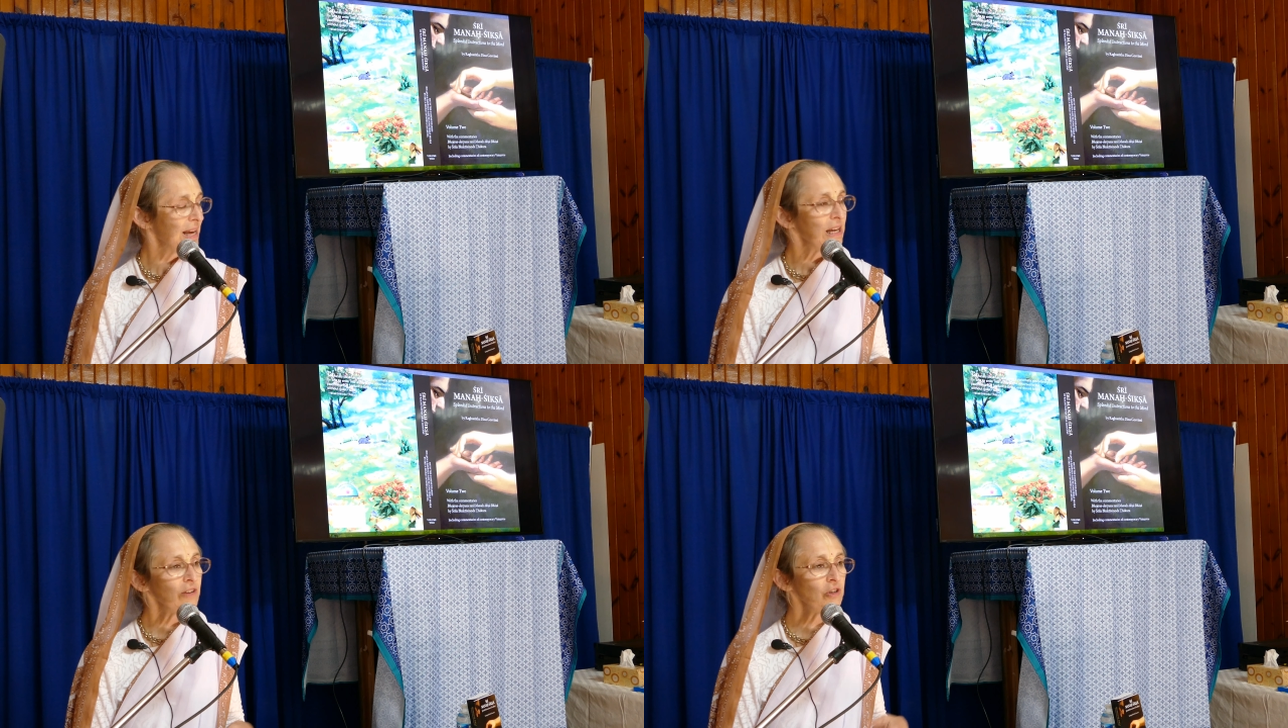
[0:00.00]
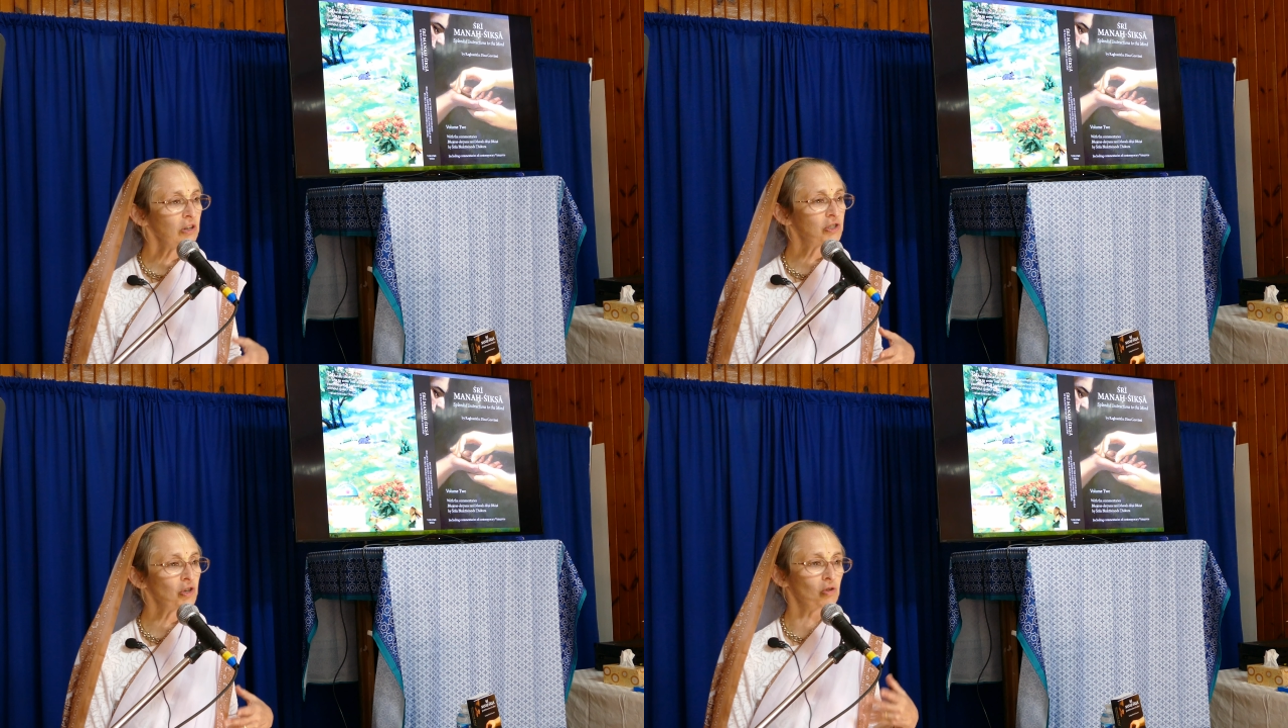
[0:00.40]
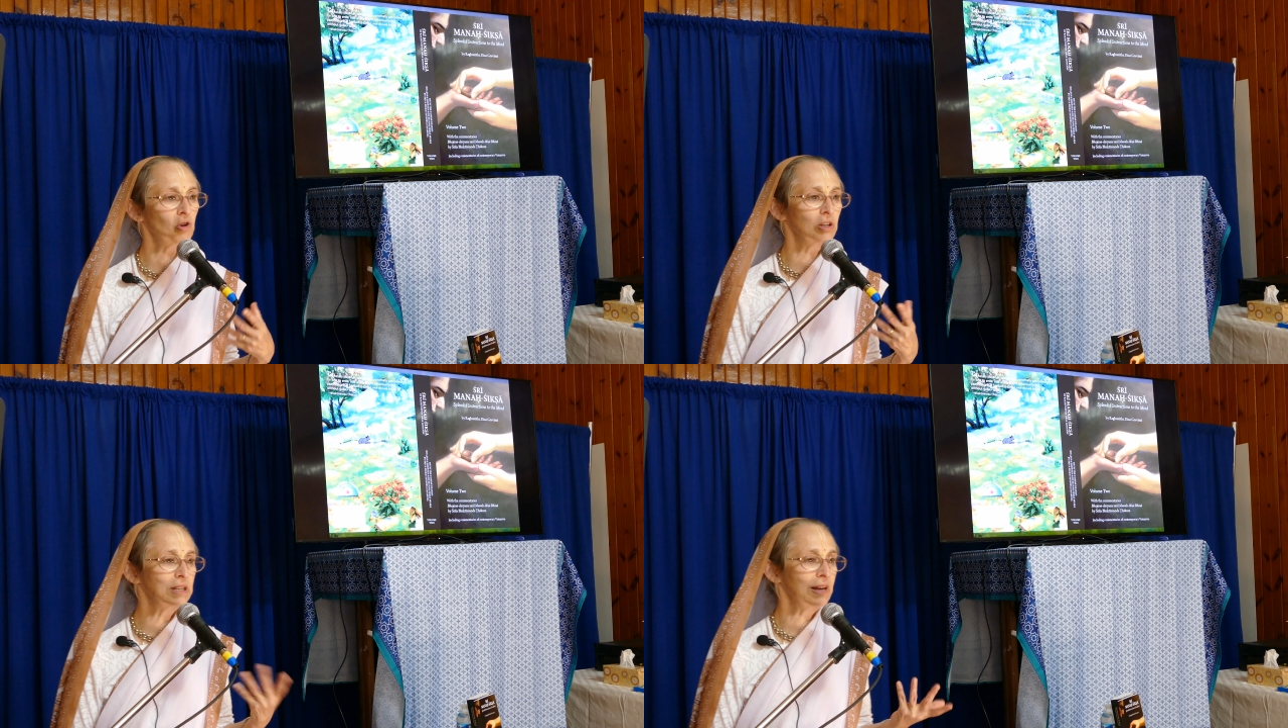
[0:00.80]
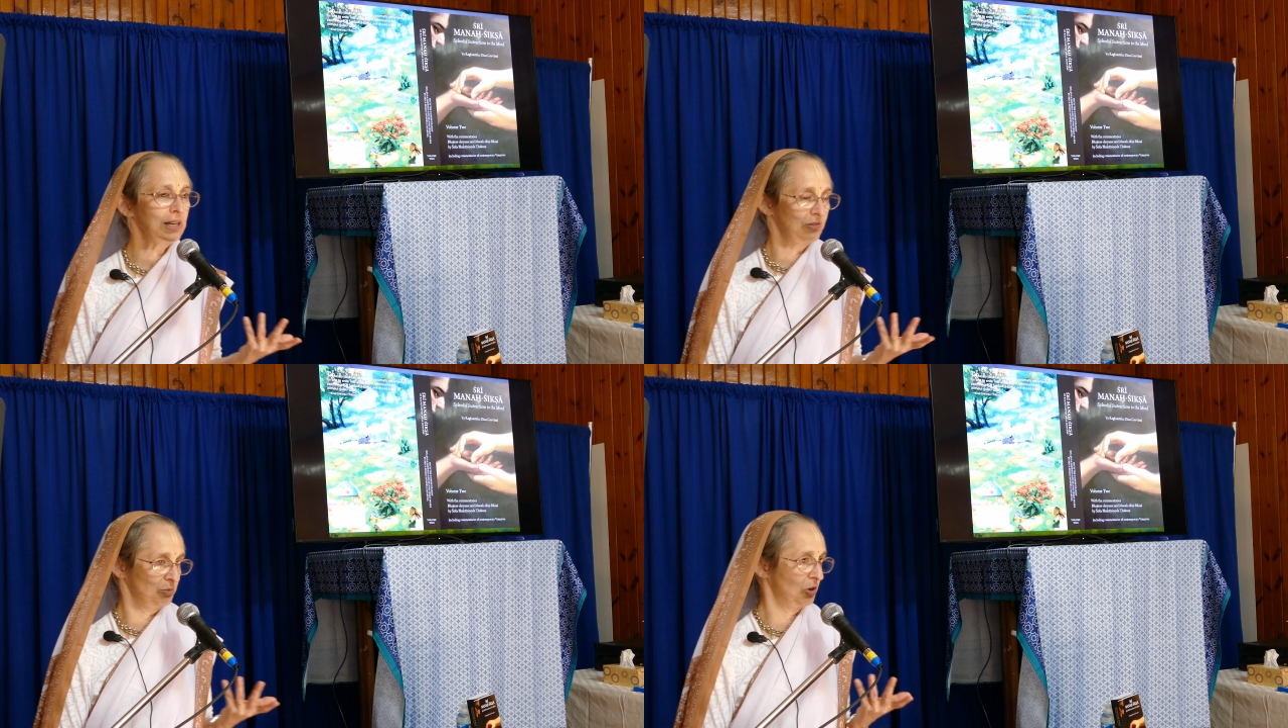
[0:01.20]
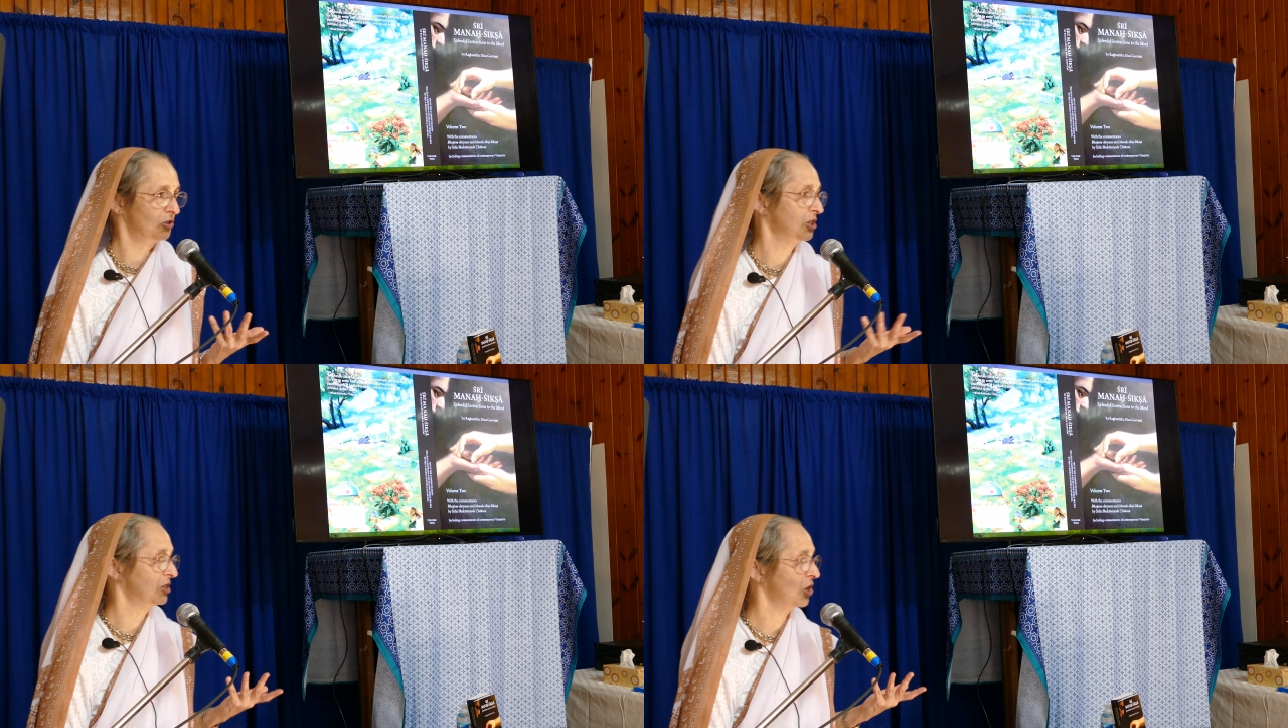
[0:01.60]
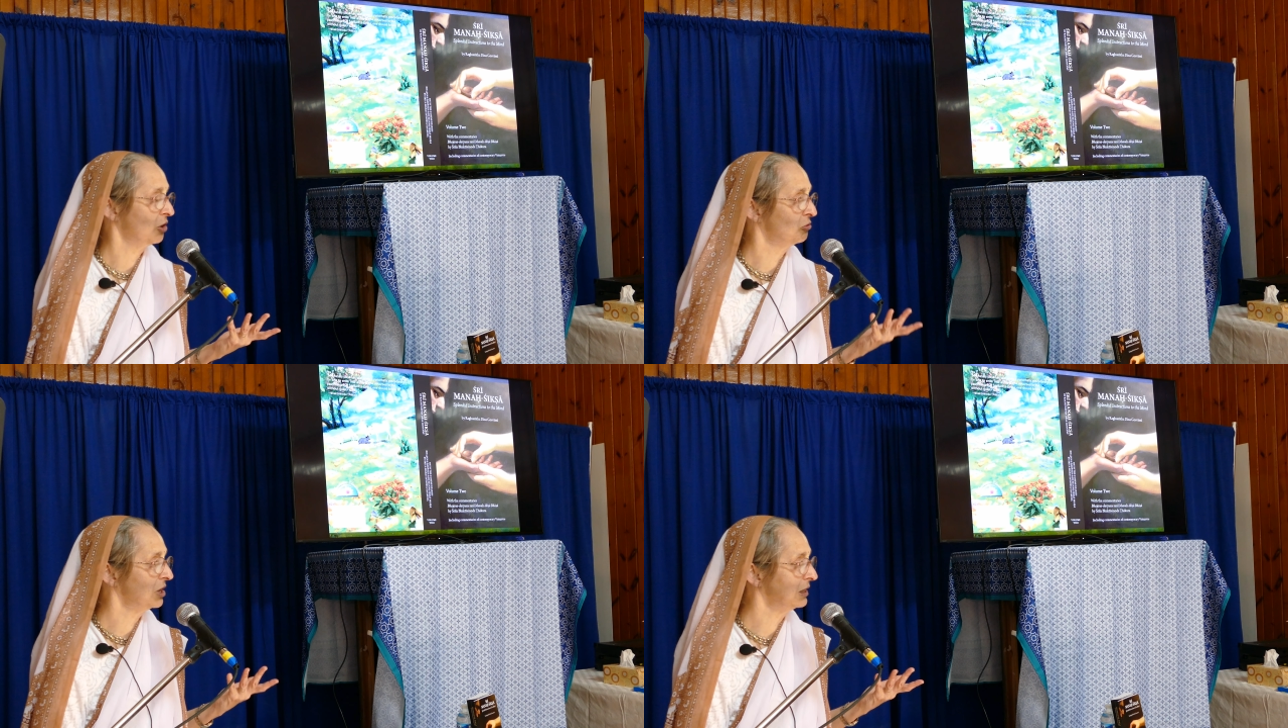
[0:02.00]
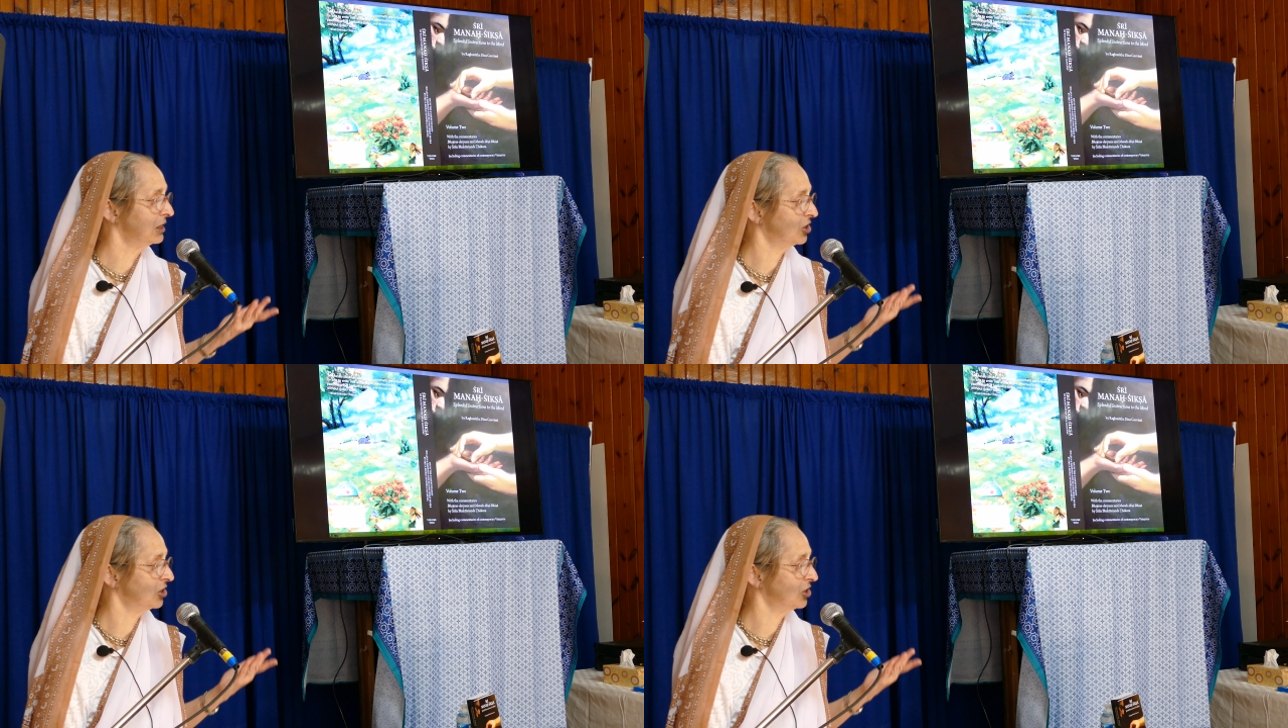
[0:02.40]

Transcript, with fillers: Even our so-called negative emotions are really